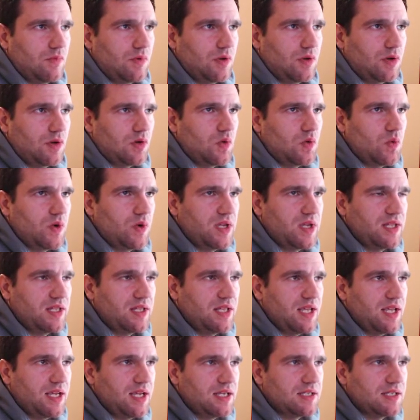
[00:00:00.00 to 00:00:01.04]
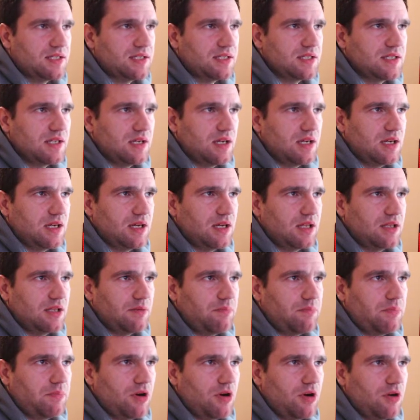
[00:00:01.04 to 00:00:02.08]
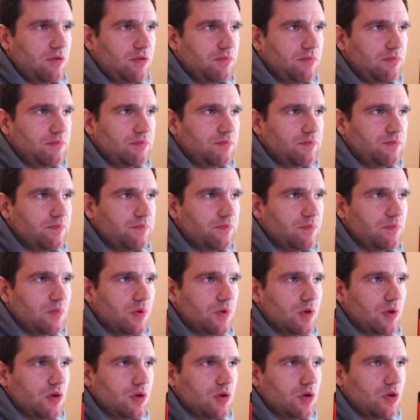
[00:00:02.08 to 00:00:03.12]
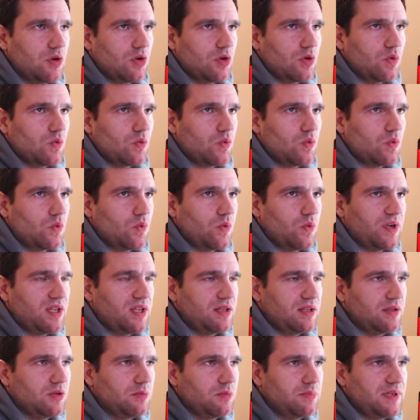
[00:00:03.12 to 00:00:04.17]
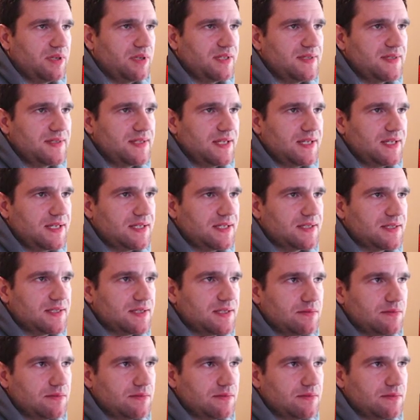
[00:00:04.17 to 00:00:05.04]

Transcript: Queen takes the pawn. Queen to b6.